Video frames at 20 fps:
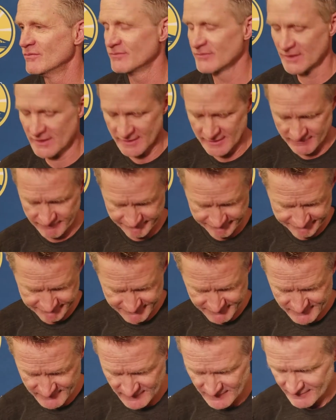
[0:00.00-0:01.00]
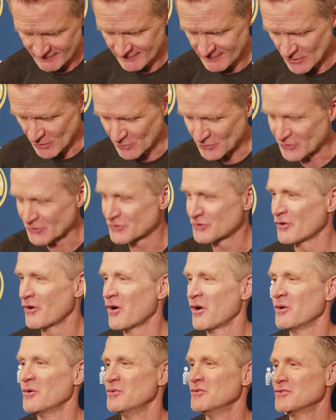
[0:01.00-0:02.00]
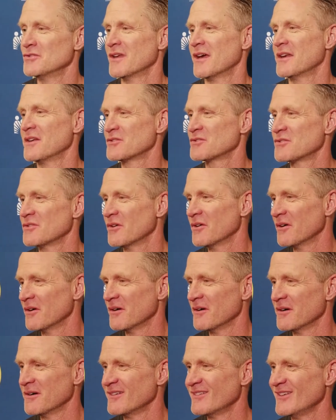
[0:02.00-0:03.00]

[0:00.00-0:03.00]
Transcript: Um, who's a star, who's not a star.